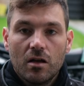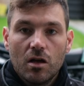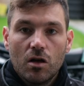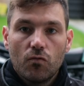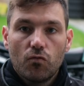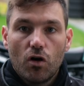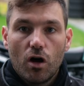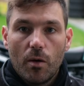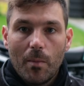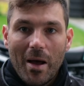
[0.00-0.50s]

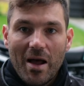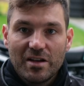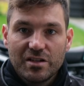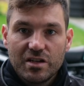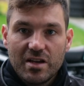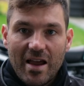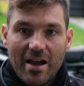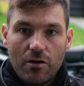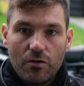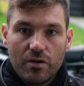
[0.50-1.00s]
Right, I'm
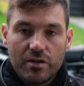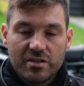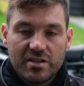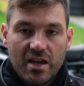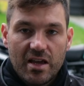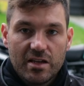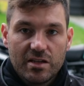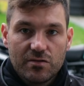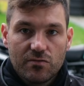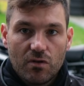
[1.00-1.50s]
actually out on a
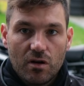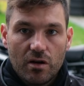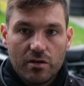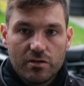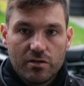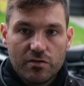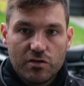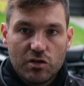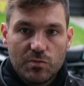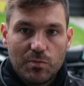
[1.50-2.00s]
test ride,
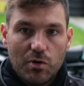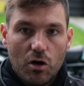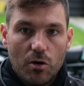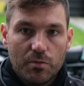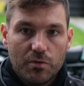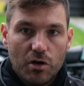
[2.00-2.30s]
so I just popped